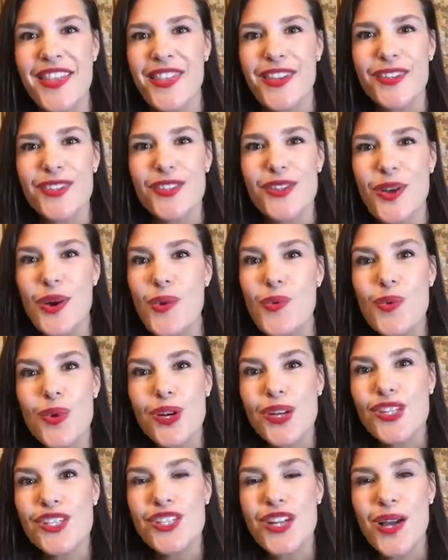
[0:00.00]
There's no
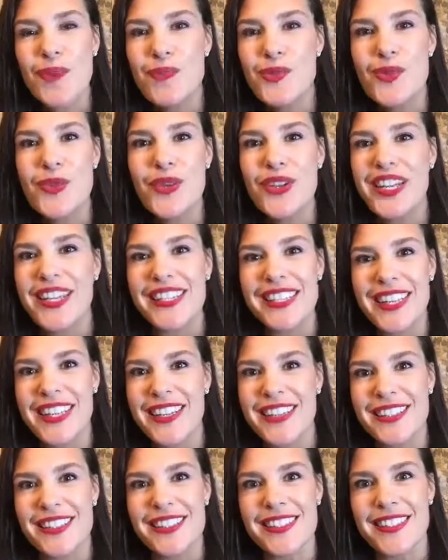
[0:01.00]
workshop you can
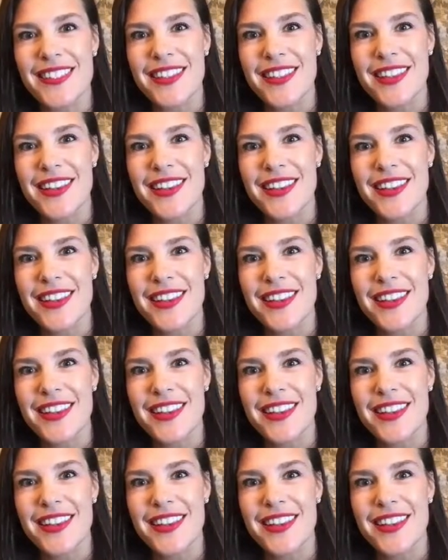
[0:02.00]
attend